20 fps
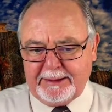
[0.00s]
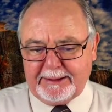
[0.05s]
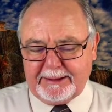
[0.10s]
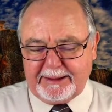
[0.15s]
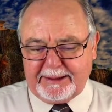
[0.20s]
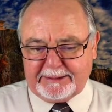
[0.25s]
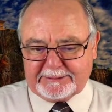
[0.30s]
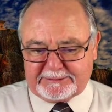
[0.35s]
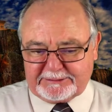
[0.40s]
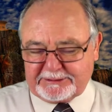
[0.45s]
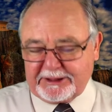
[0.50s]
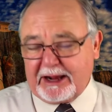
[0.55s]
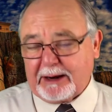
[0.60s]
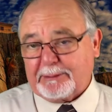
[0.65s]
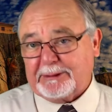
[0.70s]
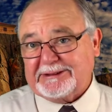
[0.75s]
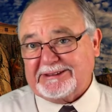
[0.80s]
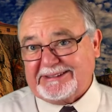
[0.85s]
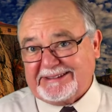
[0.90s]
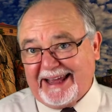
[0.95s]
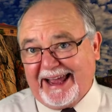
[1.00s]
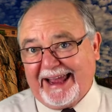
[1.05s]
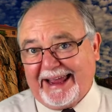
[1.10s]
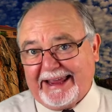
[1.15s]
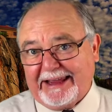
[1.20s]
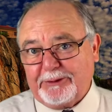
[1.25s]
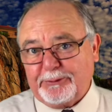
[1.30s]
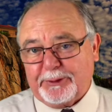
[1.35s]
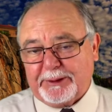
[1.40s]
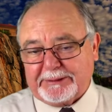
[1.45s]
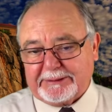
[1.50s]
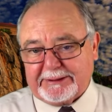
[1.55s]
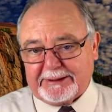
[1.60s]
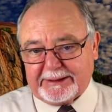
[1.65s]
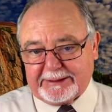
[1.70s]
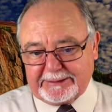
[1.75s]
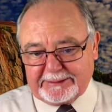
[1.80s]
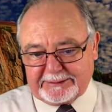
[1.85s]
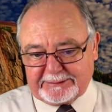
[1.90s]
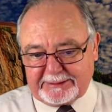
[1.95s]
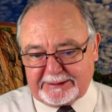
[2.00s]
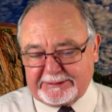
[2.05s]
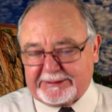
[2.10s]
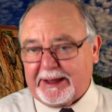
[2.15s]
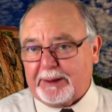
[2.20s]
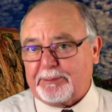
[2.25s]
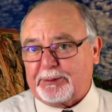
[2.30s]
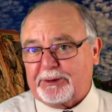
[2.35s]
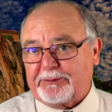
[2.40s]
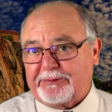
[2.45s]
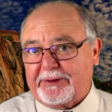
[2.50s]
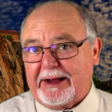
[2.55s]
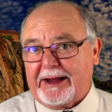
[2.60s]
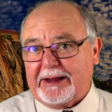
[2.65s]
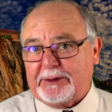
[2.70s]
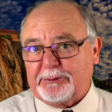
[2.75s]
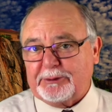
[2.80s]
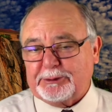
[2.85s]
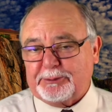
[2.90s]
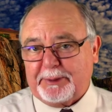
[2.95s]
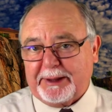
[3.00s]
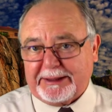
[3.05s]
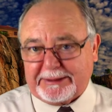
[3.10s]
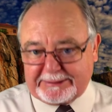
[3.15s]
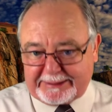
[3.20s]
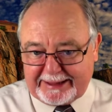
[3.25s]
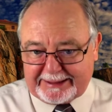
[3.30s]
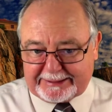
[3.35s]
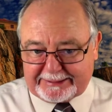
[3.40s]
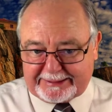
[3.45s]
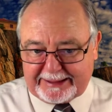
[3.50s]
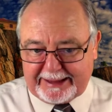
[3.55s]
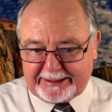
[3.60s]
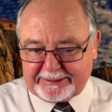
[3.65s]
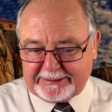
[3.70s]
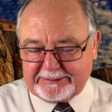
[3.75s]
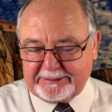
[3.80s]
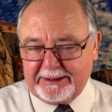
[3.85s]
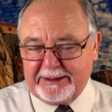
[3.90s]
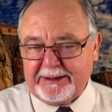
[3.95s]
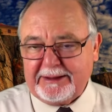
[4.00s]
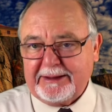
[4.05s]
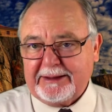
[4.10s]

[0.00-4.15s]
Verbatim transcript: Uh, Solomon's day, when the, the temple of God was being dedicated,